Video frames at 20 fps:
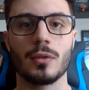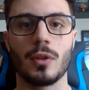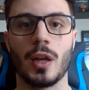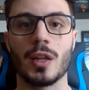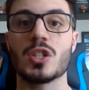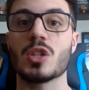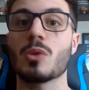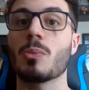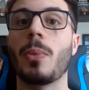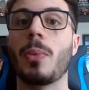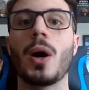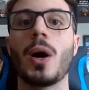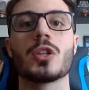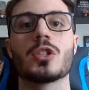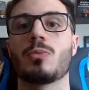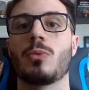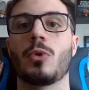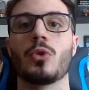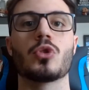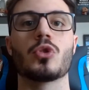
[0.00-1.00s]
It's
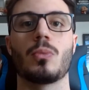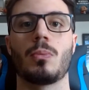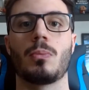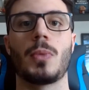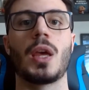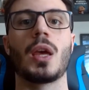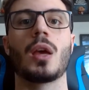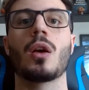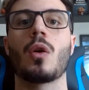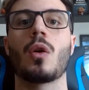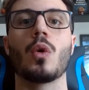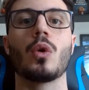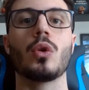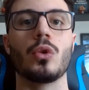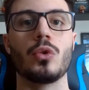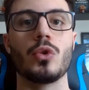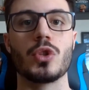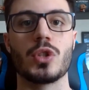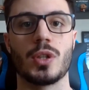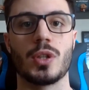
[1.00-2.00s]
impossible to make
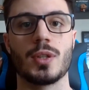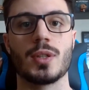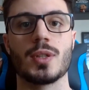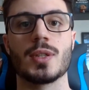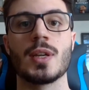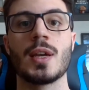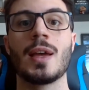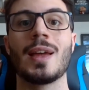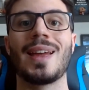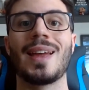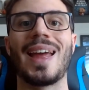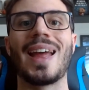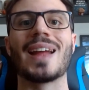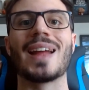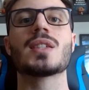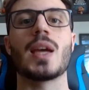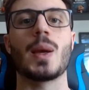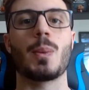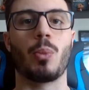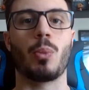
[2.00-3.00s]
conclusions
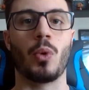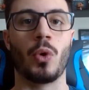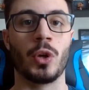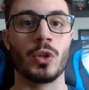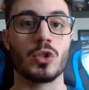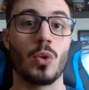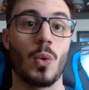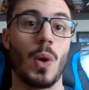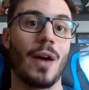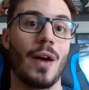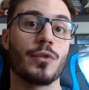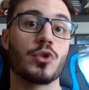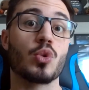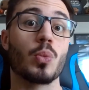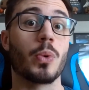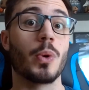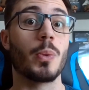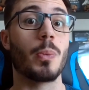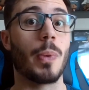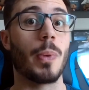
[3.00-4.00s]
at that point, so we have to
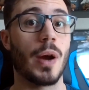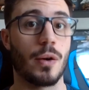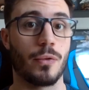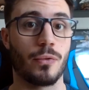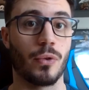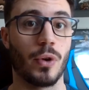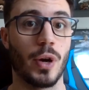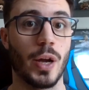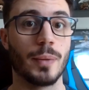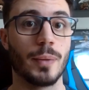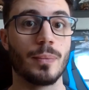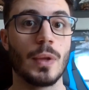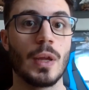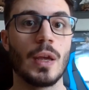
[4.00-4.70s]
prepare for it.